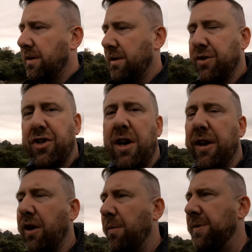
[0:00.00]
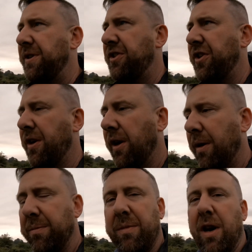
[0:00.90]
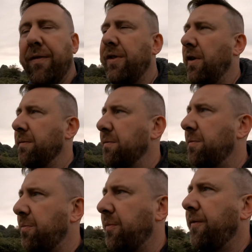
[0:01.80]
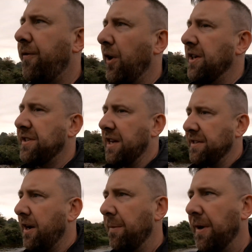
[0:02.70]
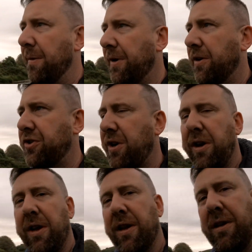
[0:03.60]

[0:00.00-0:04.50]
I'll show you the composition that I've not fully set it up yet, but I'll show you the